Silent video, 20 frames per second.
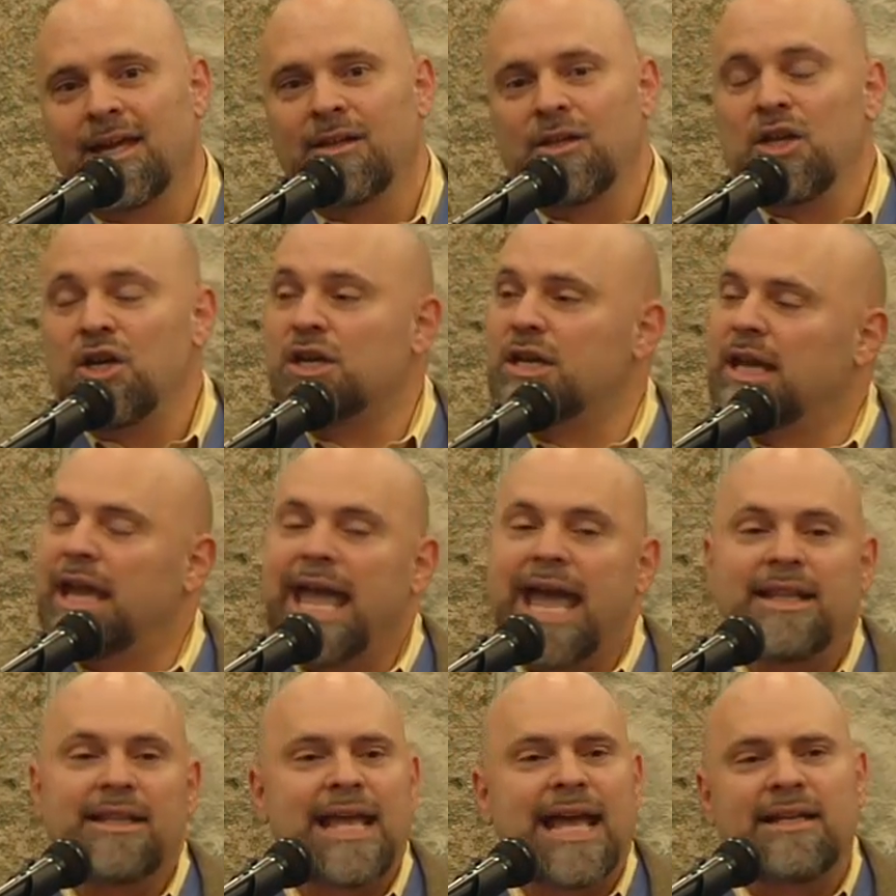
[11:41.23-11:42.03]
Look,
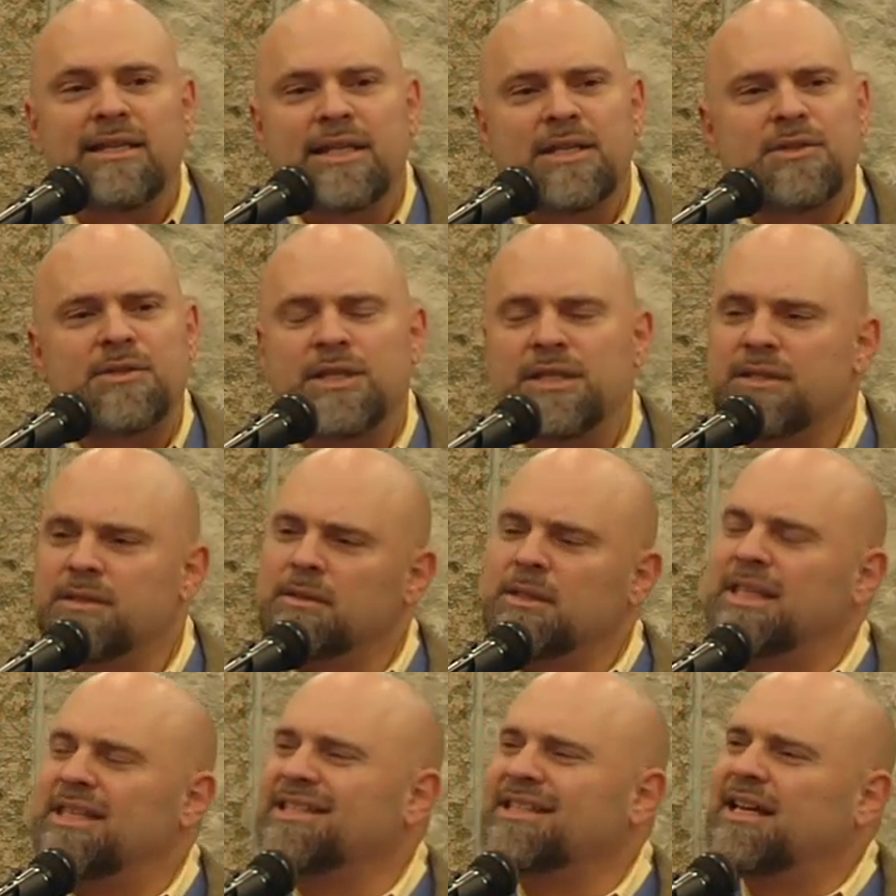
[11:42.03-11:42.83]
and, and this,
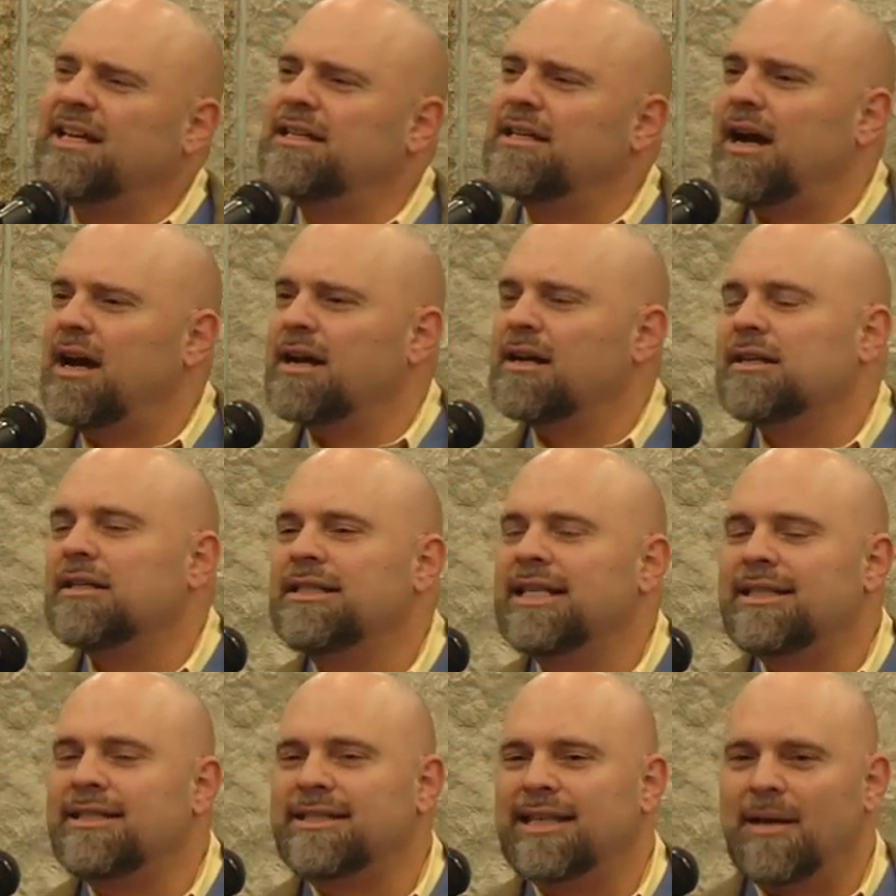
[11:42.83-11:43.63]
this, this
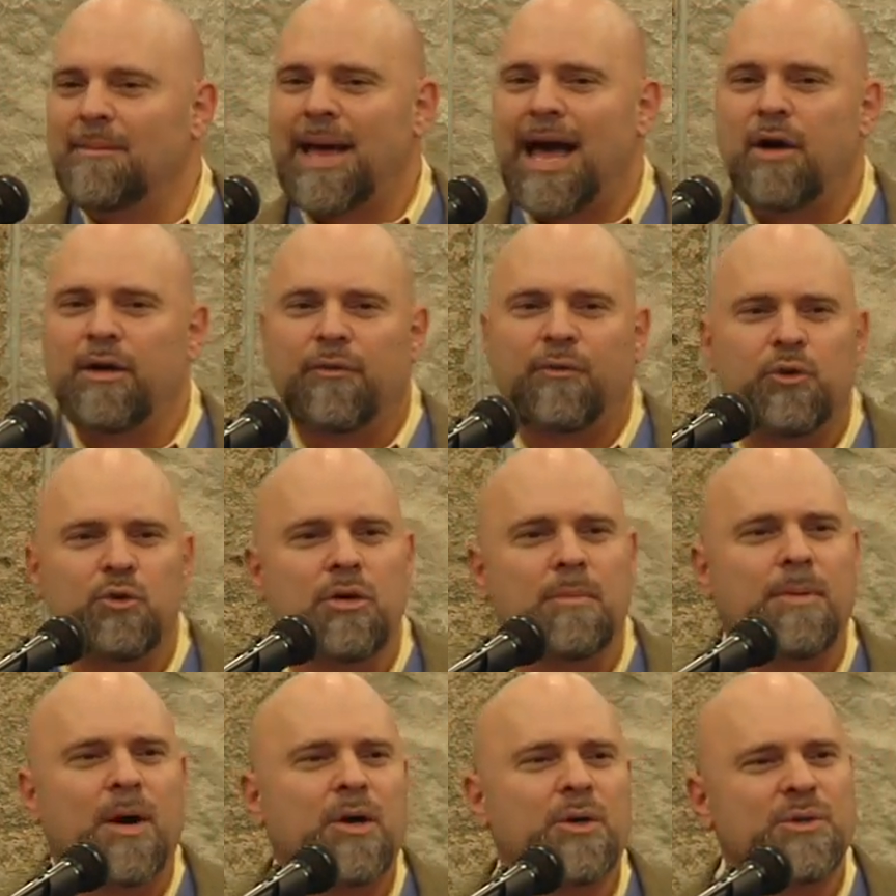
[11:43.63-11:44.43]
canard that somehow if
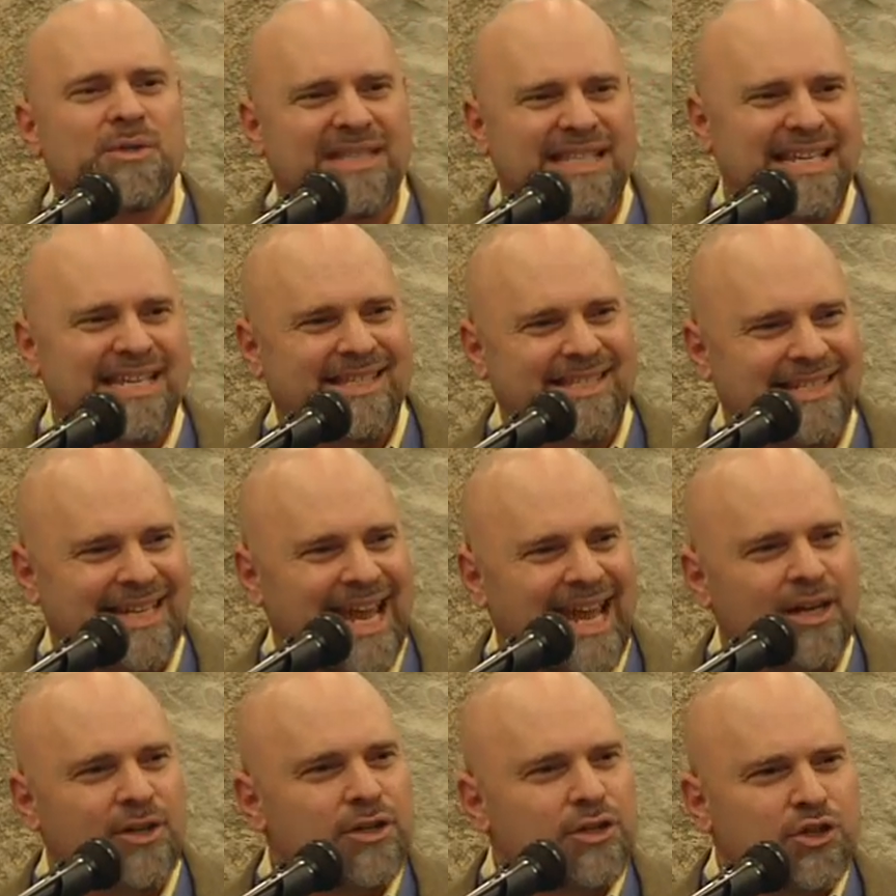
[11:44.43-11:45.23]
you oppose these
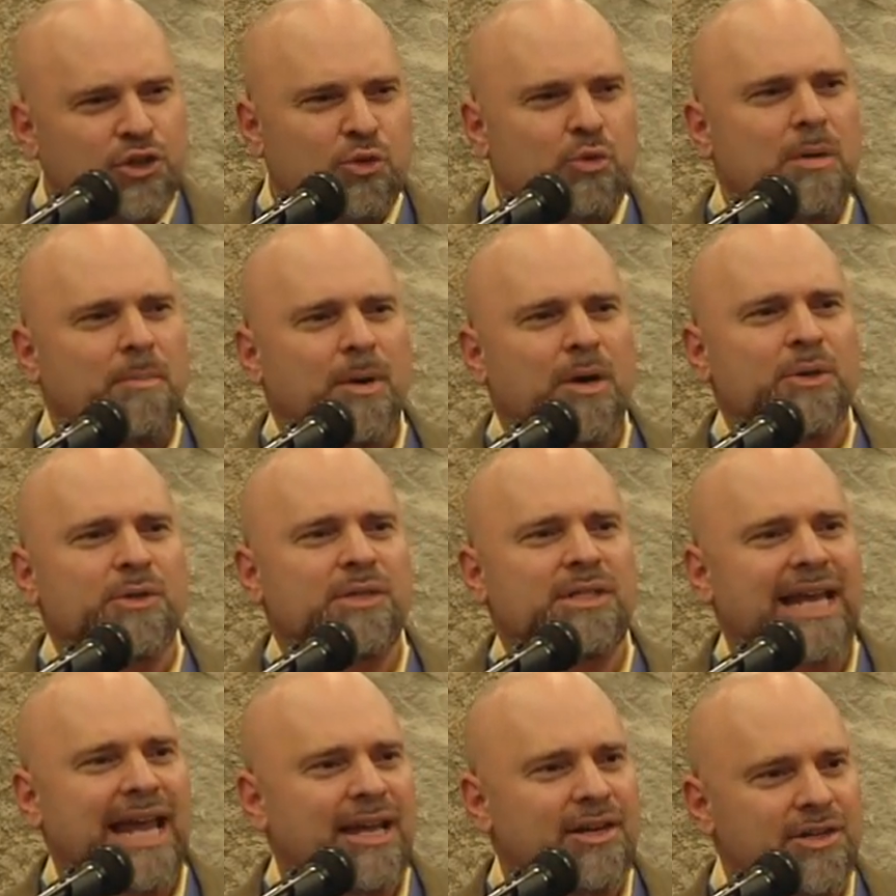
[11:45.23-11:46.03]
standards, you
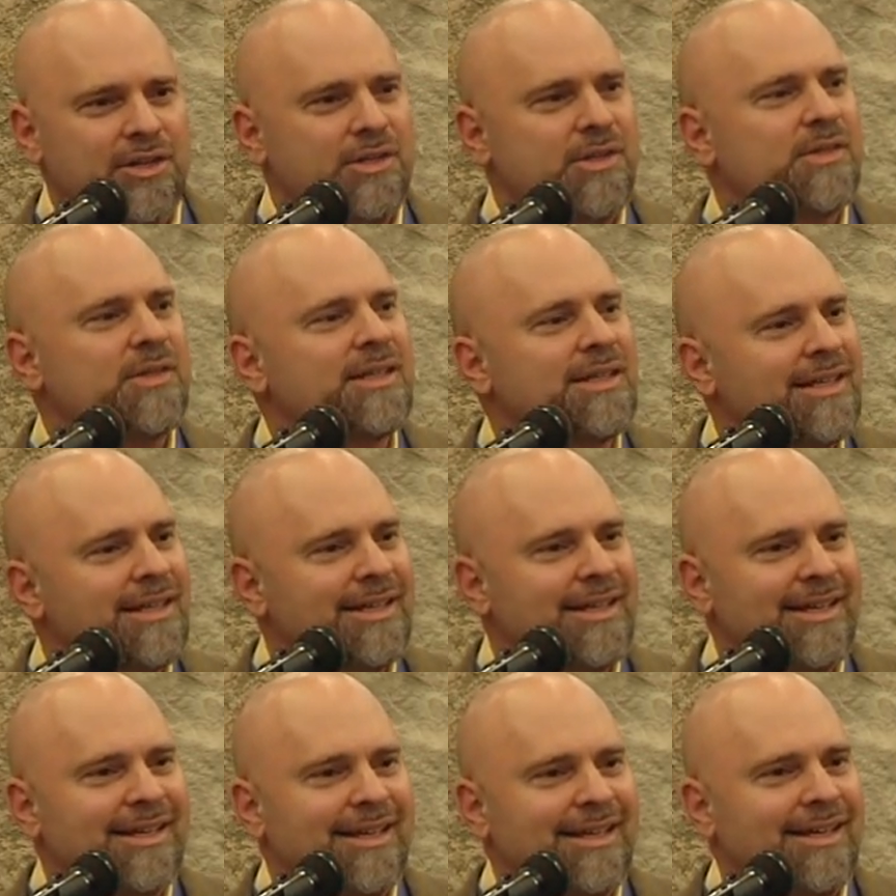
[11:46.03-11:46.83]
oppose standards?
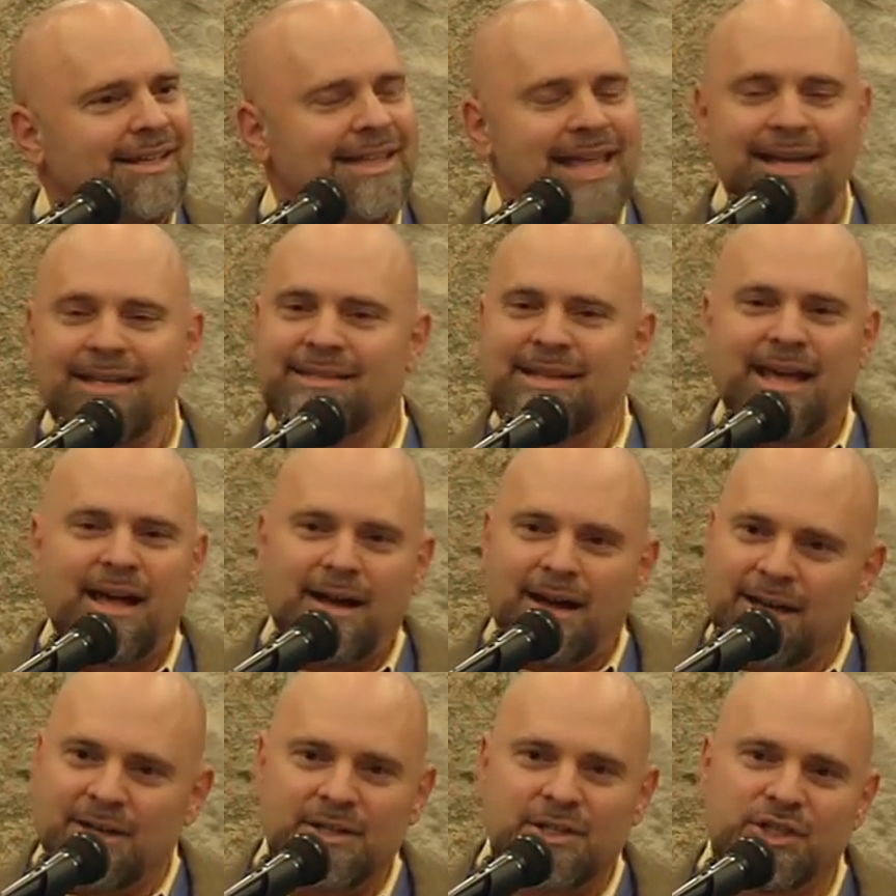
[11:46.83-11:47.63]
That
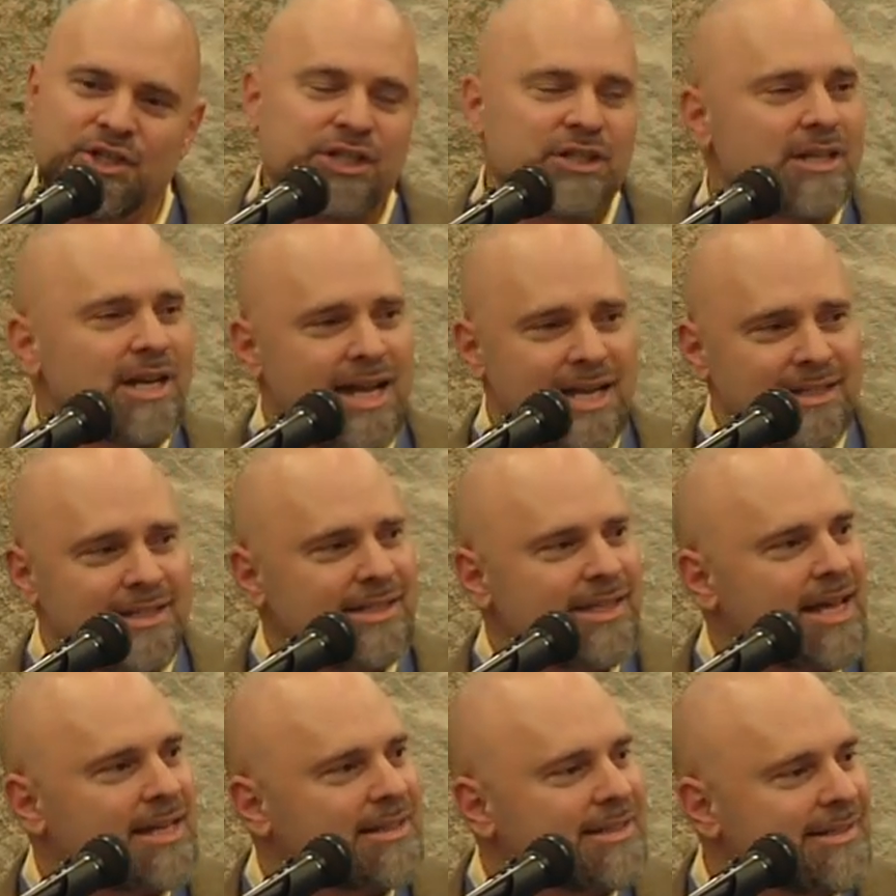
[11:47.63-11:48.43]
is utter sheer
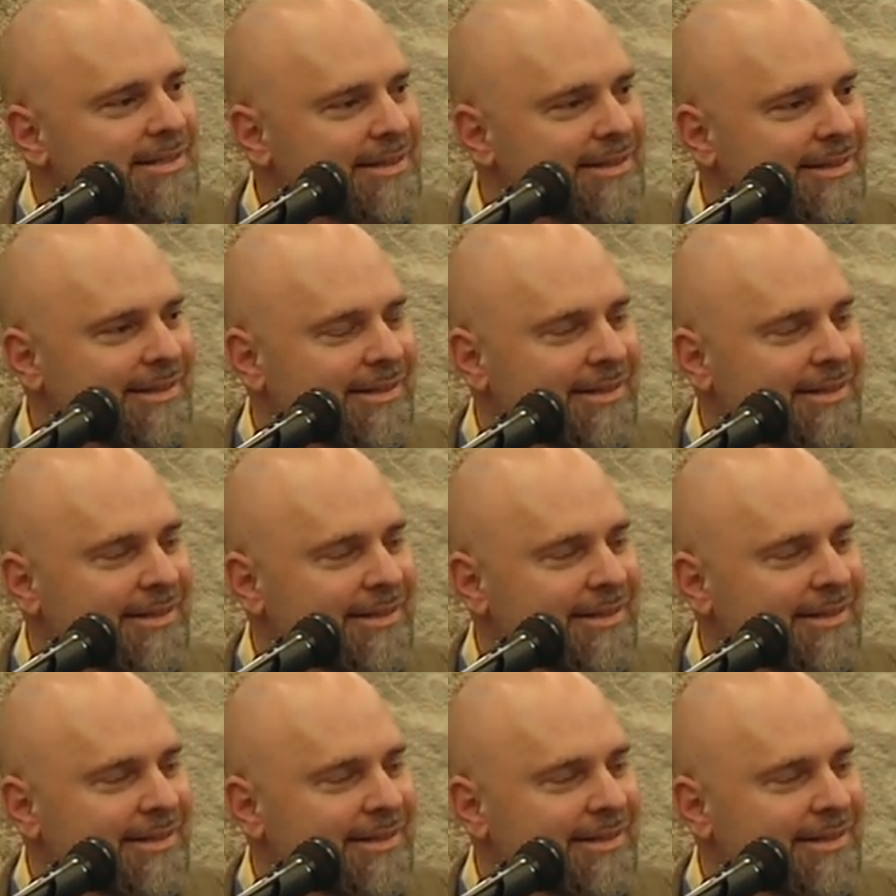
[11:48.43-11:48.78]
nonsense.